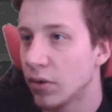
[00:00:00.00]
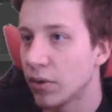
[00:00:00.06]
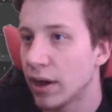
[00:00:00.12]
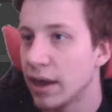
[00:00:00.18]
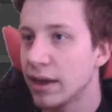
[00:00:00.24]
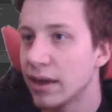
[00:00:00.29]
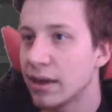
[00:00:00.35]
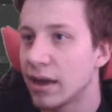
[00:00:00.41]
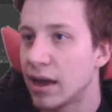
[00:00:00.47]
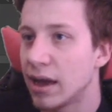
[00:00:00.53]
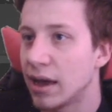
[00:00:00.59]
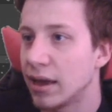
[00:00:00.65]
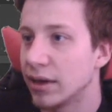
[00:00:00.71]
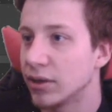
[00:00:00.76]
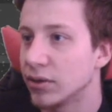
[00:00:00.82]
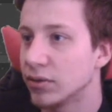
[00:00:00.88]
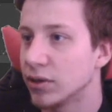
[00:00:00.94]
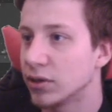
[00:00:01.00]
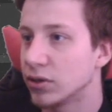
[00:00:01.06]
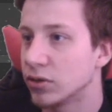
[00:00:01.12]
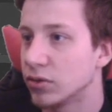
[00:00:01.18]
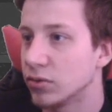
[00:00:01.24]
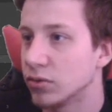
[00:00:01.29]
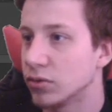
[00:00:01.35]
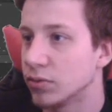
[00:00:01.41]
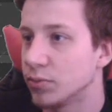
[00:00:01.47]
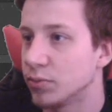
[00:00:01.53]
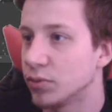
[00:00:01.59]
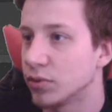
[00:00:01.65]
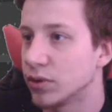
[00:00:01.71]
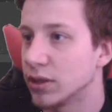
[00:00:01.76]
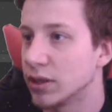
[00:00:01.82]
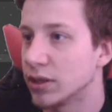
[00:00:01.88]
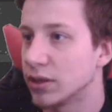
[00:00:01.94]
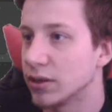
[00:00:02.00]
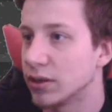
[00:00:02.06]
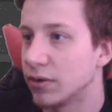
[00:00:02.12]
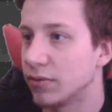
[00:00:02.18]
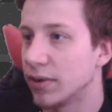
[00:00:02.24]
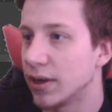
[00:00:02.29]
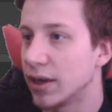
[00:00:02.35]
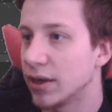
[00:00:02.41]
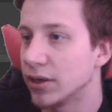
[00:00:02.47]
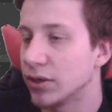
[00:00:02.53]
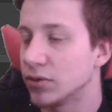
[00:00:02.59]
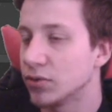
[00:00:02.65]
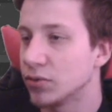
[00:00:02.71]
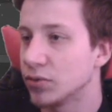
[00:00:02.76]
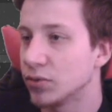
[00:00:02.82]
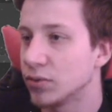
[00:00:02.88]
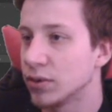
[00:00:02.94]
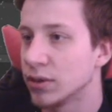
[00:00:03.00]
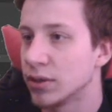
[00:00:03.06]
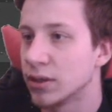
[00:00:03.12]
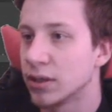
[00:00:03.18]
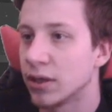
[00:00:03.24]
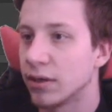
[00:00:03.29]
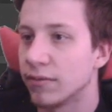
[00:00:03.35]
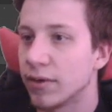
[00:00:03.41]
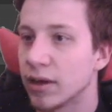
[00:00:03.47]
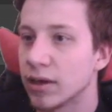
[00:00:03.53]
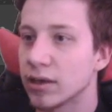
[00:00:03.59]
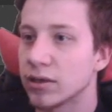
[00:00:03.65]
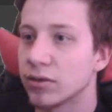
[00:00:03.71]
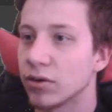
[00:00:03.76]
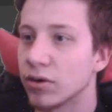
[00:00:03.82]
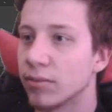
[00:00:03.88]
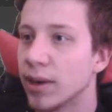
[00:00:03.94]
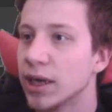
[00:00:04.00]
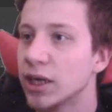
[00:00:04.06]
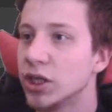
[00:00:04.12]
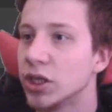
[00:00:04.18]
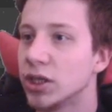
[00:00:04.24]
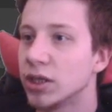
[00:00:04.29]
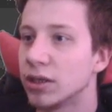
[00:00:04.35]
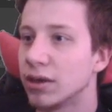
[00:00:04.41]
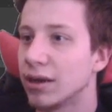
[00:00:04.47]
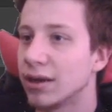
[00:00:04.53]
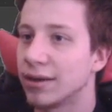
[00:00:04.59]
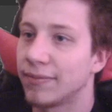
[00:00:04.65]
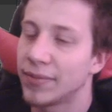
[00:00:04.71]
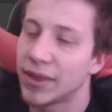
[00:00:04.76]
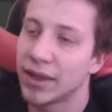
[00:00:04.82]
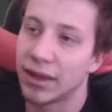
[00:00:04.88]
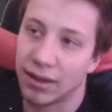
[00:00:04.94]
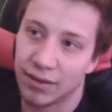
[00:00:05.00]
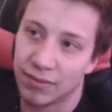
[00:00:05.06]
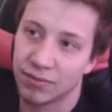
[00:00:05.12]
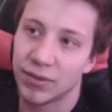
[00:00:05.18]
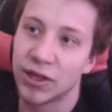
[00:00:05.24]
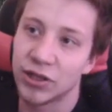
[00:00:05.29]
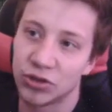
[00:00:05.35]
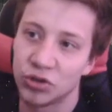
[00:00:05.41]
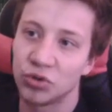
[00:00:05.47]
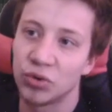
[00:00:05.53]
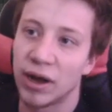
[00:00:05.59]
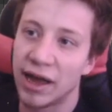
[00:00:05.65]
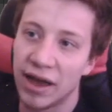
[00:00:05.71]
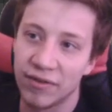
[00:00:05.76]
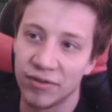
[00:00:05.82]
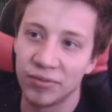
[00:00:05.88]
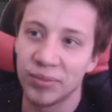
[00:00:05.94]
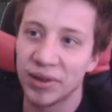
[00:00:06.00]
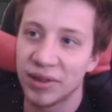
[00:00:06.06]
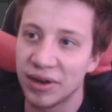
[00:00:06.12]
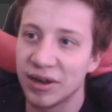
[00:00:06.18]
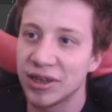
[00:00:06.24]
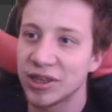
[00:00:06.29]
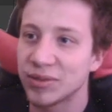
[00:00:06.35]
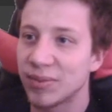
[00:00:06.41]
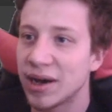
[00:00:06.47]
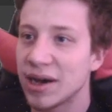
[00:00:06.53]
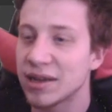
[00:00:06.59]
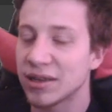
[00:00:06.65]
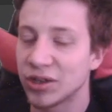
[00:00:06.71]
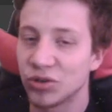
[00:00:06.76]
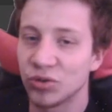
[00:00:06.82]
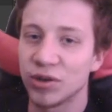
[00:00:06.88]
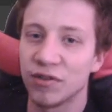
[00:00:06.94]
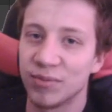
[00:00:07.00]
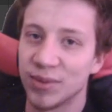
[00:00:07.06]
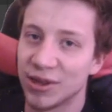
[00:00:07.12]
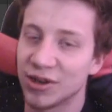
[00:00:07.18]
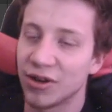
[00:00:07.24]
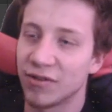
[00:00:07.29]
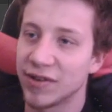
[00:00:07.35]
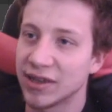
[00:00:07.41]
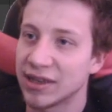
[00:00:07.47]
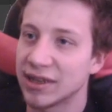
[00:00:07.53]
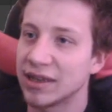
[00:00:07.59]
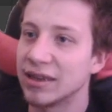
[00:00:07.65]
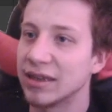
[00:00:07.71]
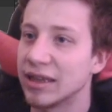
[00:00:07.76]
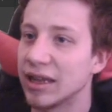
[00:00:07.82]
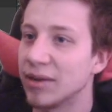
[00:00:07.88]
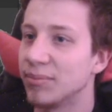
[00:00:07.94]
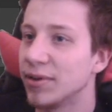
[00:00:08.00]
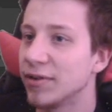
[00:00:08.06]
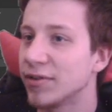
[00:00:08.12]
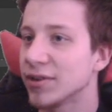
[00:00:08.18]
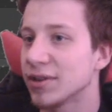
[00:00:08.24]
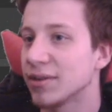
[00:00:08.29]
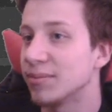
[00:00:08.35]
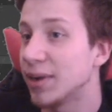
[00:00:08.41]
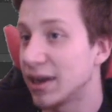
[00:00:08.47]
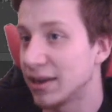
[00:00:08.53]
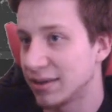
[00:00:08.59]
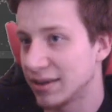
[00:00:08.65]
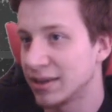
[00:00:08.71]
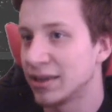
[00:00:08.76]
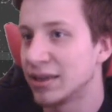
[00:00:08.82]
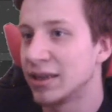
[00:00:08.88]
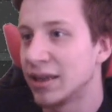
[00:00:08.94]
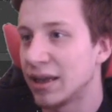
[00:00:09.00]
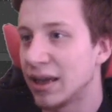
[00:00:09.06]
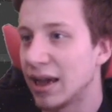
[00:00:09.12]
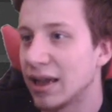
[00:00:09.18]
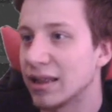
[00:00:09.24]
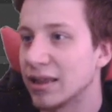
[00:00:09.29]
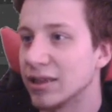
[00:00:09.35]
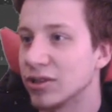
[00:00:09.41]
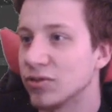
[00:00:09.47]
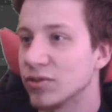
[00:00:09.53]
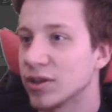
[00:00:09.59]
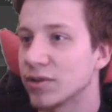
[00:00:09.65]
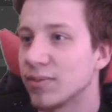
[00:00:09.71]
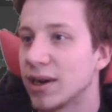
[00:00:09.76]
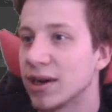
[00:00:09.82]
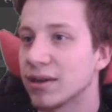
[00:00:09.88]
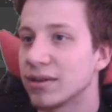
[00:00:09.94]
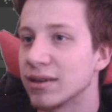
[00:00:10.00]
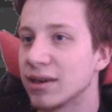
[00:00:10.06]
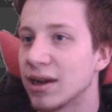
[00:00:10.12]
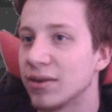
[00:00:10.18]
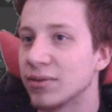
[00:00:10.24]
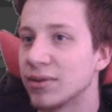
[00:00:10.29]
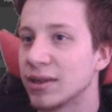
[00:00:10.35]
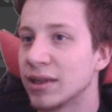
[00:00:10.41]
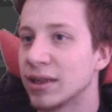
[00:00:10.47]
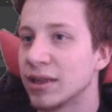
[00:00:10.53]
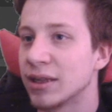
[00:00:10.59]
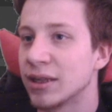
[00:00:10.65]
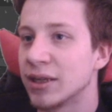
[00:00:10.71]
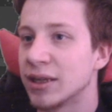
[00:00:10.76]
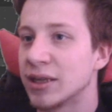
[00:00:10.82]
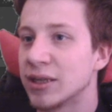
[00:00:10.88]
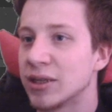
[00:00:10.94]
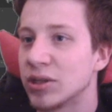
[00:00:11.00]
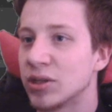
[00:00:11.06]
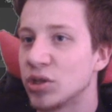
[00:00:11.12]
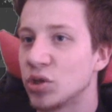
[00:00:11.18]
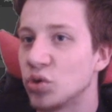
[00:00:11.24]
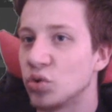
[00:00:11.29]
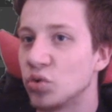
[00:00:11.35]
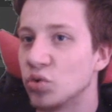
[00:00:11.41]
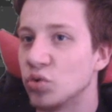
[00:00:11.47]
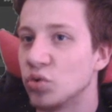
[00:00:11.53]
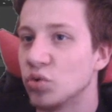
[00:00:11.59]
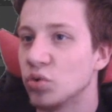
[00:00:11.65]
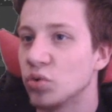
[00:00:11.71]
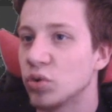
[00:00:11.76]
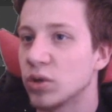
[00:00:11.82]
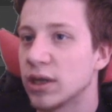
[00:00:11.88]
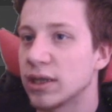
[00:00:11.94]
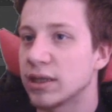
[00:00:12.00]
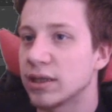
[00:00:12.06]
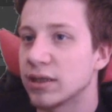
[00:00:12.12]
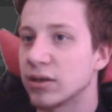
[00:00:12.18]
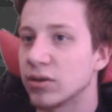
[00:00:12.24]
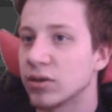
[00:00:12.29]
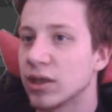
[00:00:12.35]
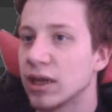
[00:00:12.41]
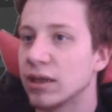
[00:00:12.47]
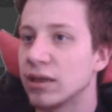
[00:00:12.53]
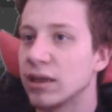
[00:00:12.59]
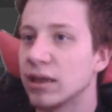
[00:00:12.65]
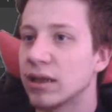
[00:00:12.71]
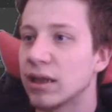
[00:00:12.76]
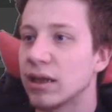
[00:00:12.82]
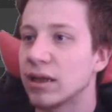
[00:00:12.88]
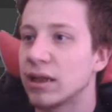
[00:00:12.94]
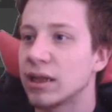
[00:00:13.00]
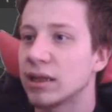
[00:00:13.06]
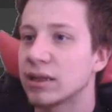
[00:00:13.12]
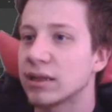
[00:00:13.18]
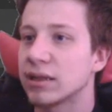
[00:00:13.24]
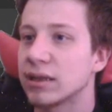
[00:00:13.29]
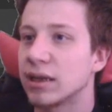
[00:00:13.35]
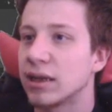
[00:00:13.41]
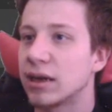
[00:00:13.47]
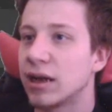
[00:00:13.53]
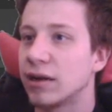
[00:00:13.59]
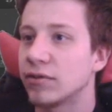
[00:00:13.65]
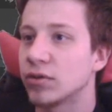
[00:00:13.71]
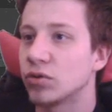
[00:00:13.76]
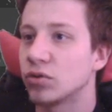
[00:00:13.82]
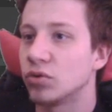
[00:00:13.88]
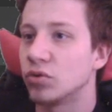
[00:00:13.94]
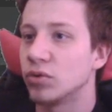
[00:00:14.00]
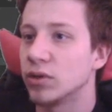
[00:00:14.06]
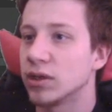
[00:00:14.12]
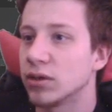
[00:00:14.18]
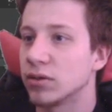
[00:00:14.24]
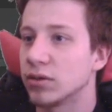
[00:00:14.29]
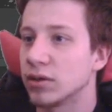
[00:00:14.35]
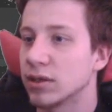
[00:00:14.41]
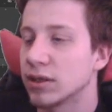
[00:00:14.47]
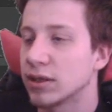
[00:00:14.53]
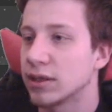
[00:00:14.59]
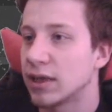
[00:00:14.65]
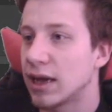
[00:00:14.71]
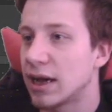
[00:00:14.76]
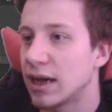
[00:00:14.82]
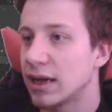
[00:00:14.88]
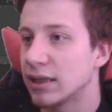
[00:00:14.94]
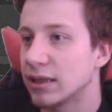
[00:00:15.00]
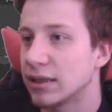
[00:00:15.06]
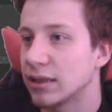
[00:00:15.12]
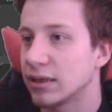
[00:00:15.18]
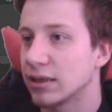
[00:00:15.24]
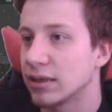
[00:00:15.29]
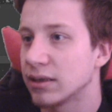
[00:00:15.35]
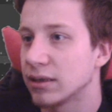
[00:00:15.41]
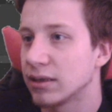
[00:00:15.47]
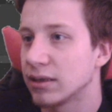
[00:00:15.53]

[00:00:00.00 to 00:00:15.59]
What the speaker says: Okay, and you need to put it where is your mesh. It's true, I haven't been really smart. I should have been drawing in that pivot, but at least you are smarter now. Let's rotate it, and let's say that I want to do it on the side,